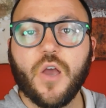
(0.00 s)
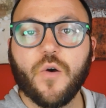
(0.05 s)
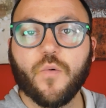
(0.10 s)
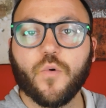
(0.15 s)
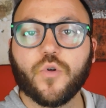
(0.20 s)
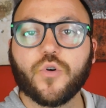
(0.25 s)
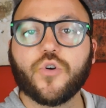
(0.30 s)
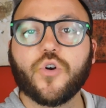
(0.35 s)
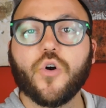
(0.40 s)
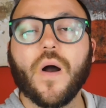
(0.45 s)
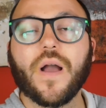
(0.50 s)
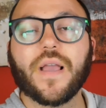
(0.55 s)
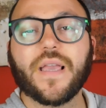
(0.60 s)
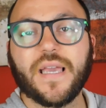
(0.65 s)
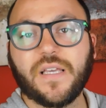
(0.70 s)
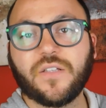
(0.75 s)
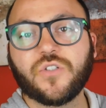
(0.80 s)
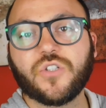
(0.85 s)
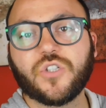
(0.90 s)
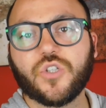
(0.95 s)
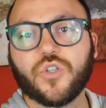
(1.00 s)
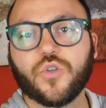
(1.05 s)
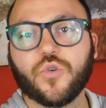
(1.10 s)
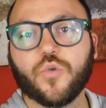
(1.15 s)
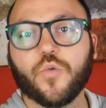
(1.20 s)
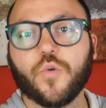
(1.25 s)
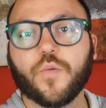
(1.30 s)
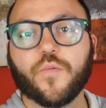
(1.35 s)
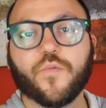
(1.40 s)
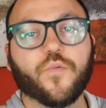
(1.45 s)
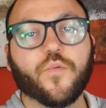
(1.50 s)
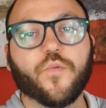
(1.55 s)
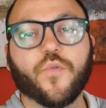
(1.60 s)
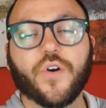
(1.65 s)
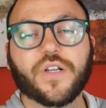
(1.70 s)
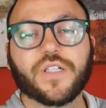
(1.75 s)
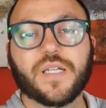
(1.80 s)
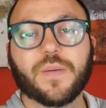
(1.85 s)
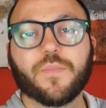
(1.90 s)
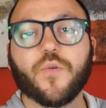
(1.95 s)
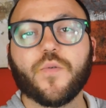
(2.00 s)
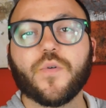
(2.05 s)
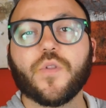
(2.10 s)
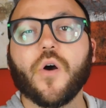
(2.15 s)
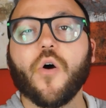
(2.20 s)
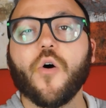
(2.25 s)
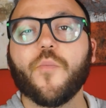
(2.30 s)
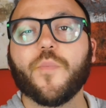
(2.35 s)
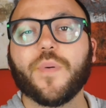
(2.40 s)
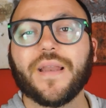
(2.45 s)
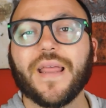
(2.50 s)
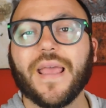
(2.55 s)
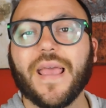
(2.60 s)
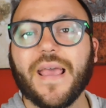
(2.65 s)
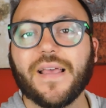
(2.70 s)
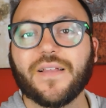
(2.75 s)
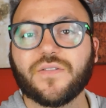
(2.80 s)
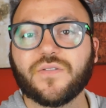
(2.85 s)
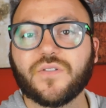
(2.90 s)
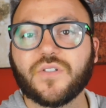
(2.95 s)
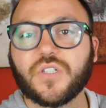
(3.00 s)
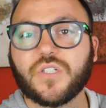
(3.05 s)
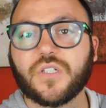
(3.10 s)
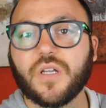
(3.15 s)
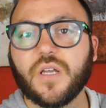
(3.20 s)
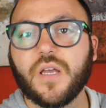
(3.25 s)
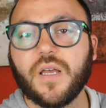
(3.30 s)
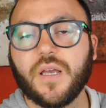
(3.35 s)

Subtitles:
will go against you, for example, with open hands,